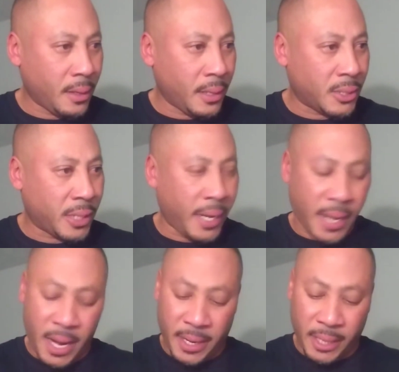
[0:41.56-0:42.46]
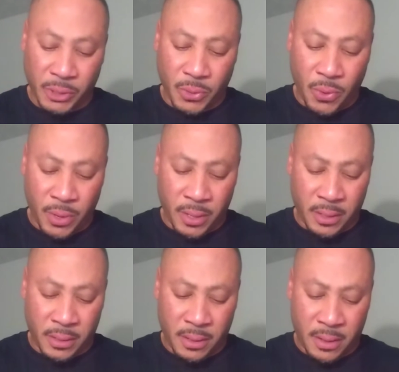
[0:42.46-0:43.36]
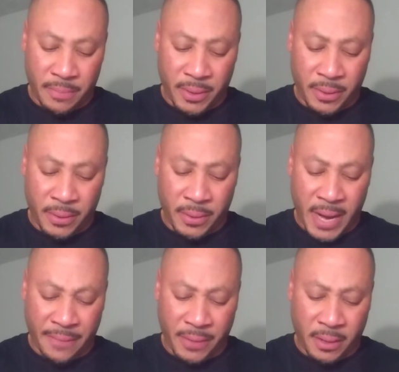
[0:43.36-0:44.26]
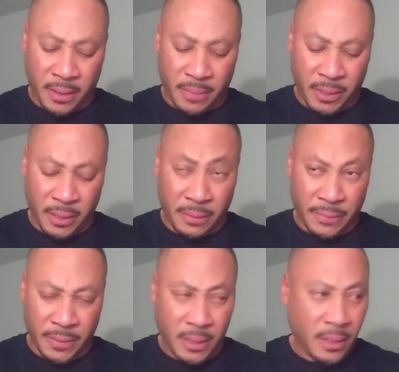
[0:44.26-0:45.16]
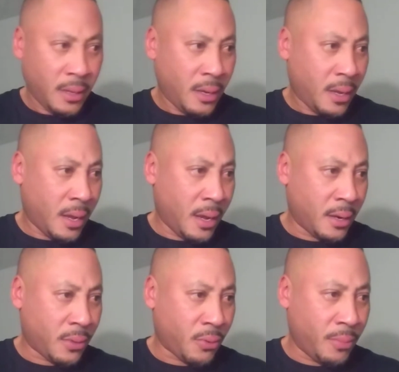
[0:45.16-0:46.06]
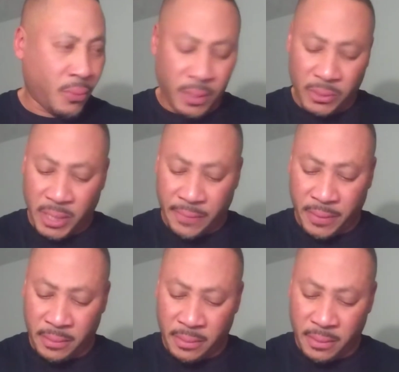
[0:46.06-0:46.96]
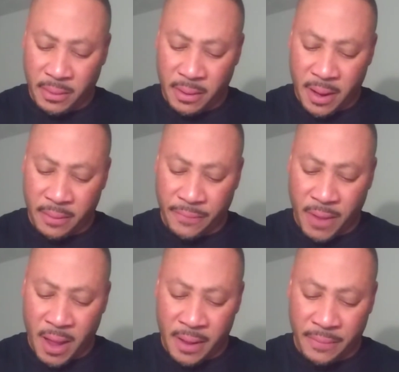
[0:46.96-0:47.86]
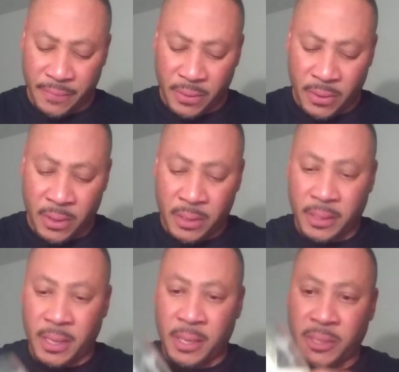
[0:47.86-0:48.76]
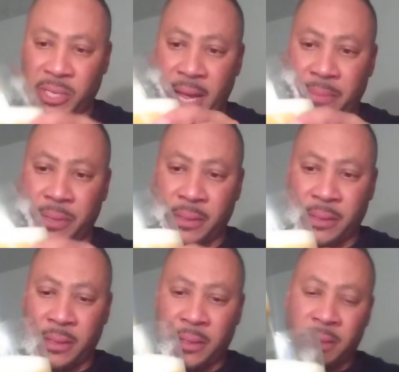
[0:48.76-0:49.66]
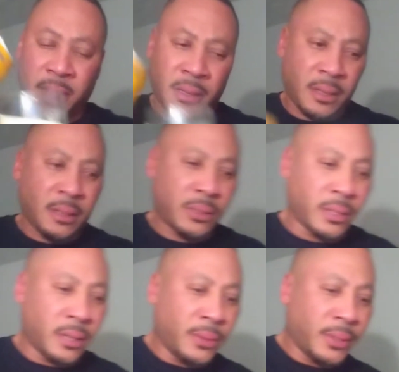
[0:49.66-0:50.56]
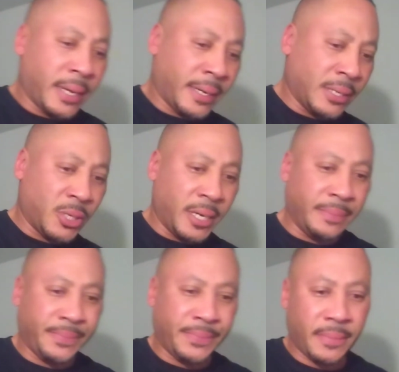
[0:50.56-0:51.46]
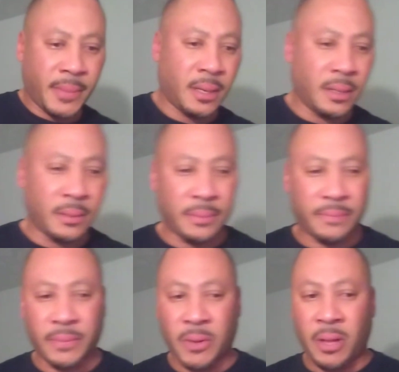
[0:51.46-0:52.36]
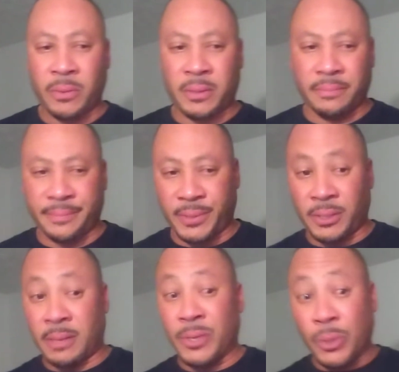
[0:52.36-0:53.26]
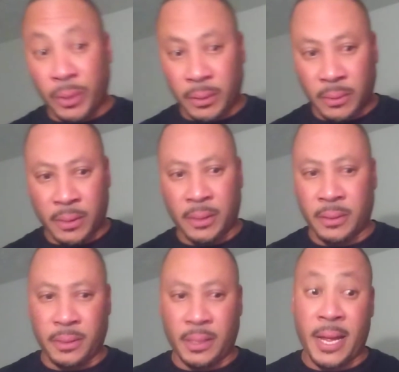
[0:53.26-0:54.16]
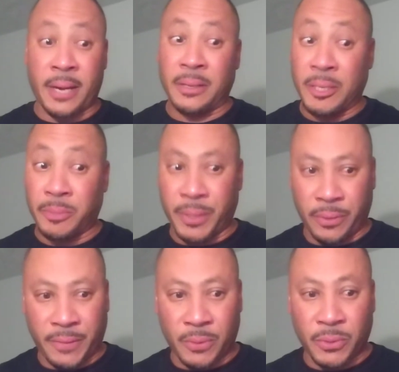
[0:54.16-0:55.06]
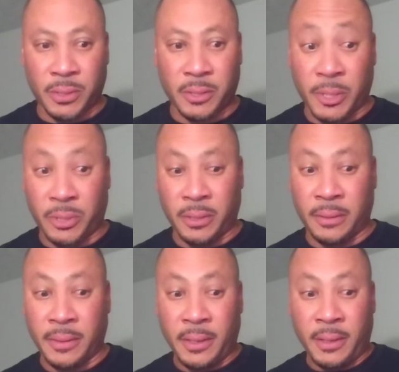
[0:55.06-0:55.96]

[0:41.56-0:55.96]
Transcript: it's a 88 score on Beer Advocate, I believe, and a 3.7 out of 5 on Untappd. So, like I said, um, from all since I've been doing all a lot of these beer reviews, especially